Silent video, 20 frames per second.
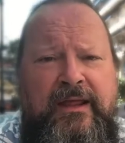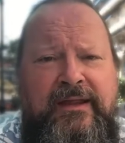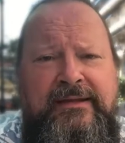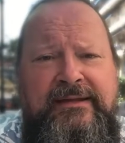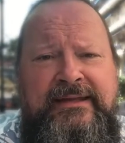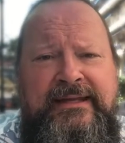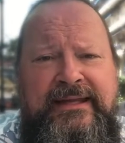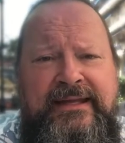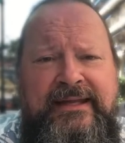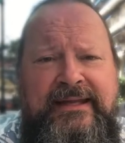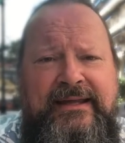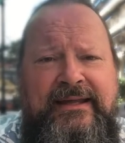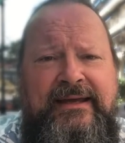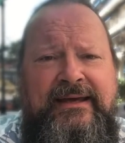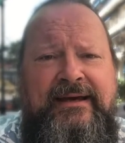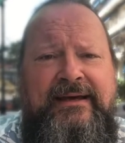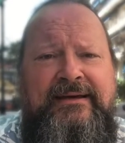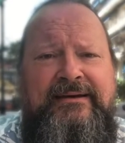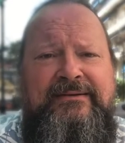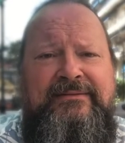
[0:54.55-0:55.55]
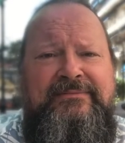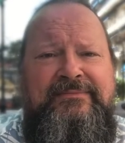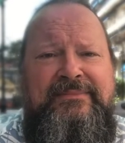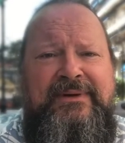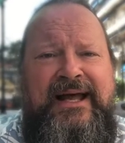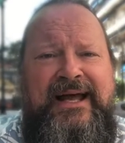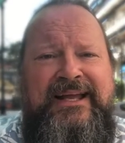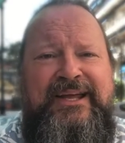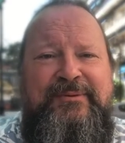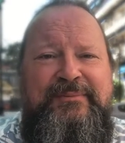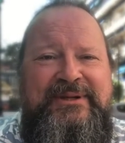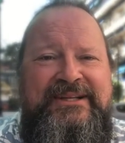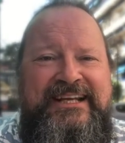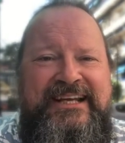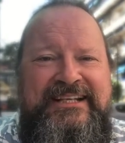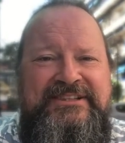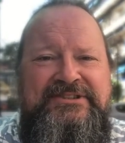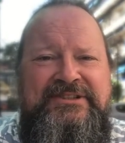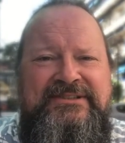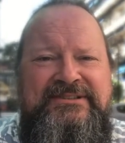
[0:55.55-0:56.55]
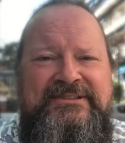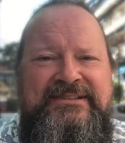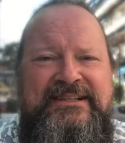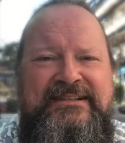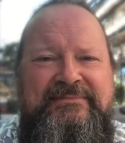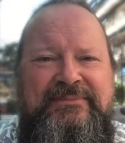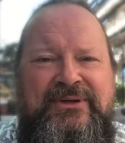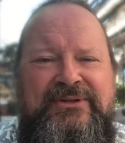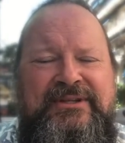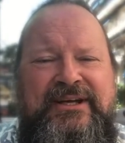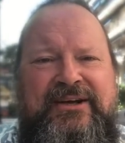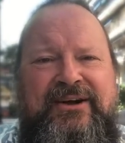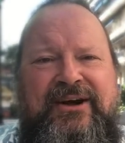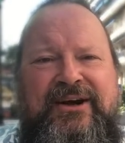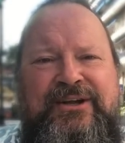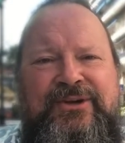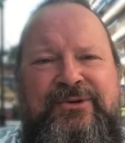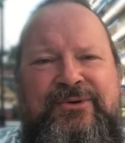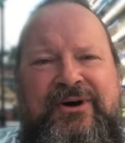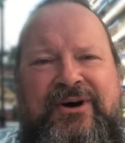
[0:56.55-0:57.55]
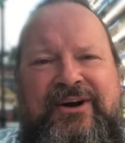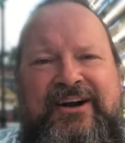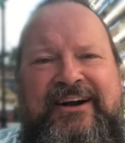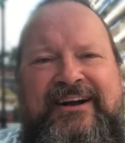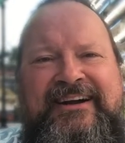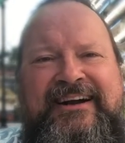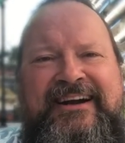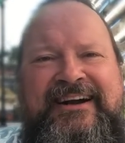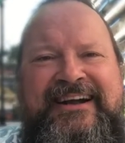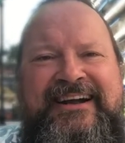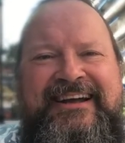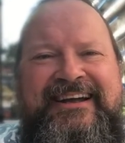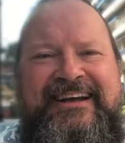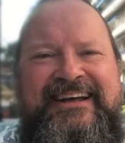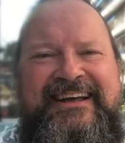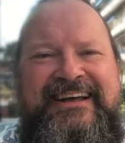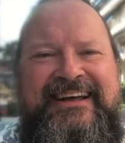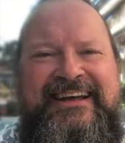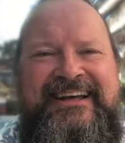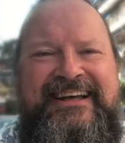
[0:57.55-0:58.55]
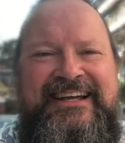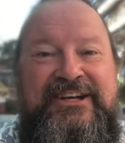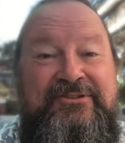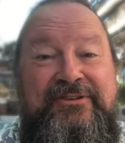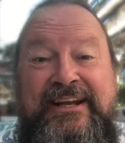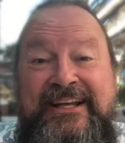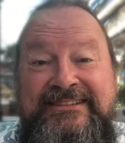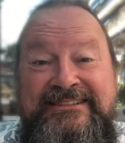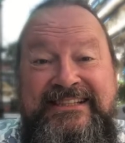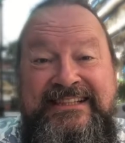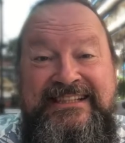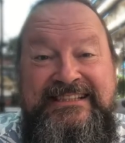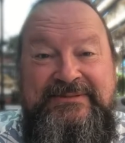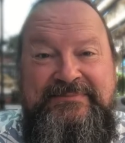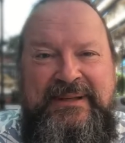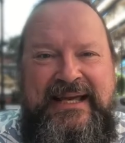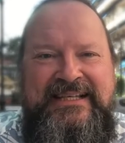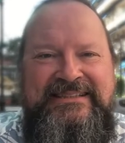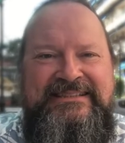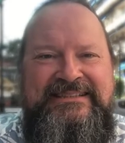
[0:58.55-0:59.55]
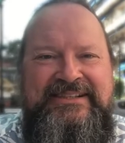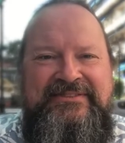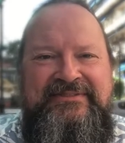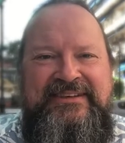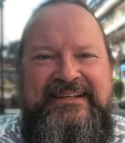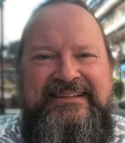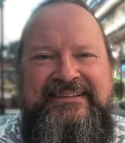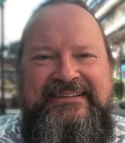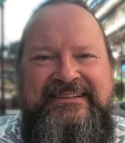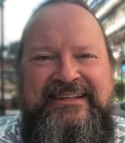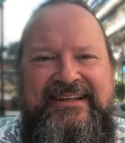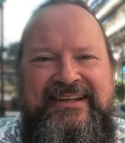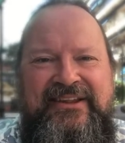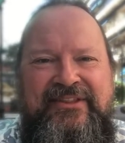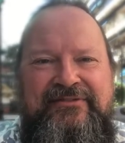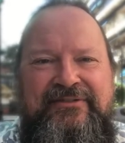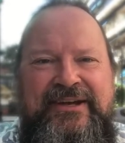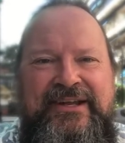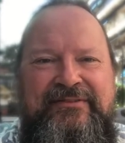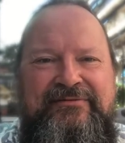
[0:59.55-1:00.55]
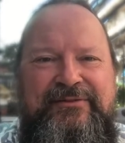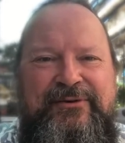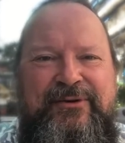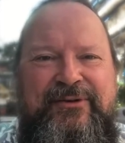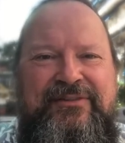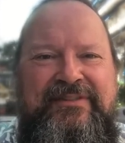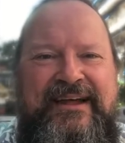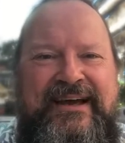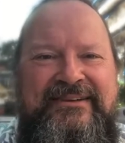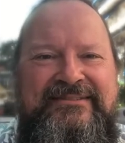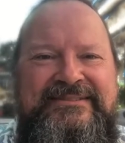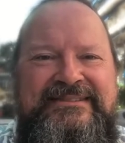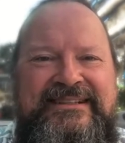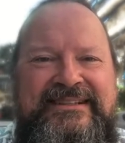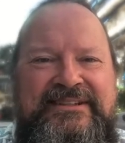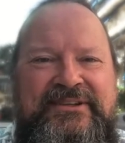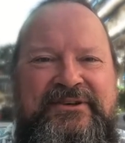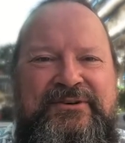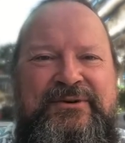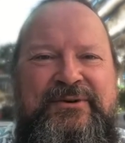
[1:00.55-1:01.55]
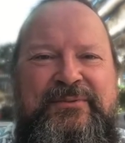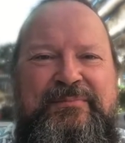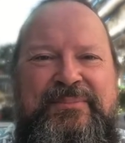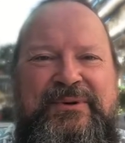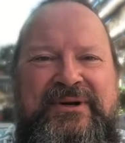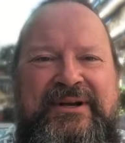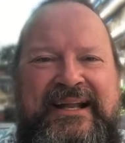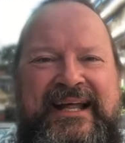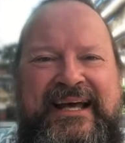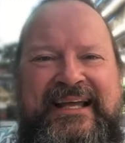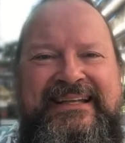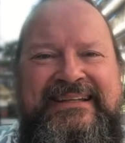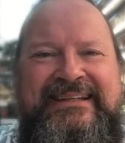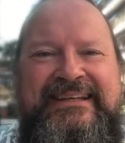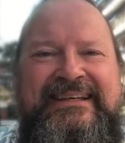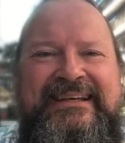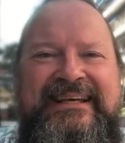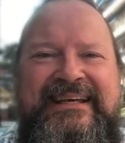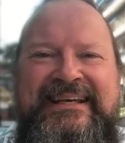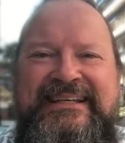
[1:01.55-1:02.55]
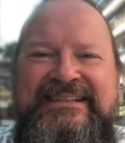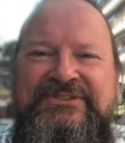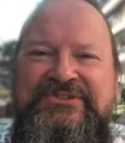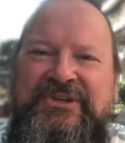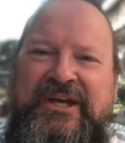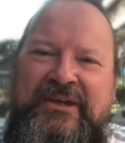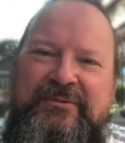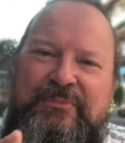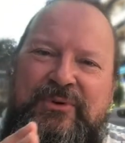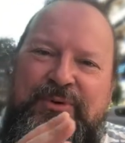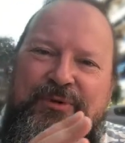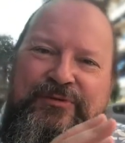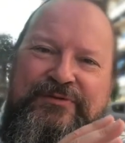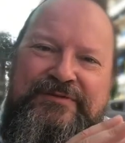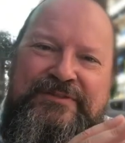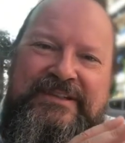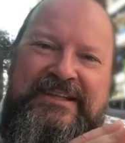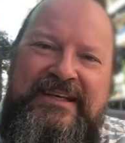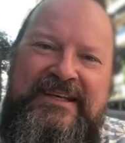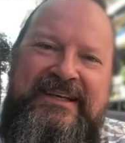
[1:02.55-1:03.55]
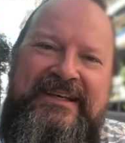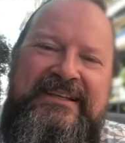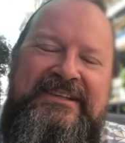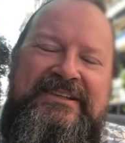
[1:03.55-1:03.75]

The accommodations in Monte Carlo are crazy expensive at uh, three, 4,000 euro per night. So I moved to